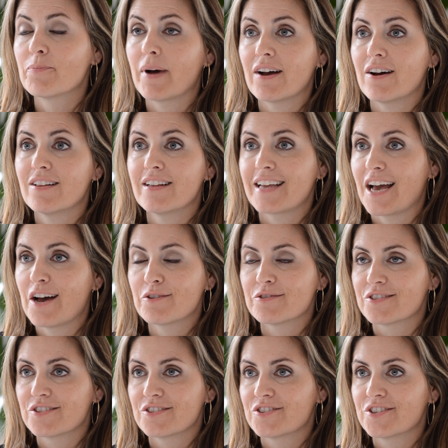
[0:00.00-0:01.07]
By all accounts,
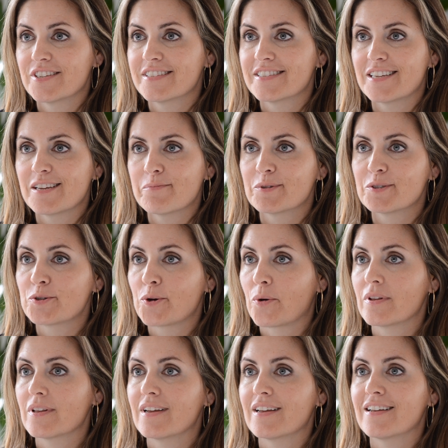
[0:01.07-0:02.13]
she seemed
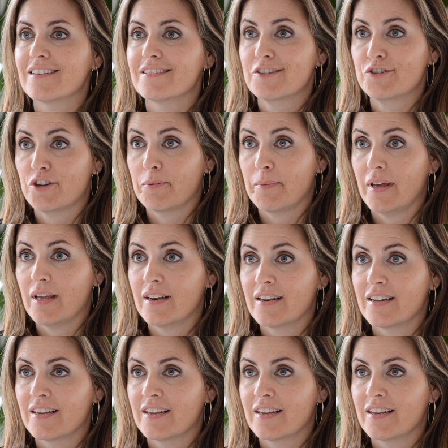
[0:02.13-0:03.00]
totally legitimate.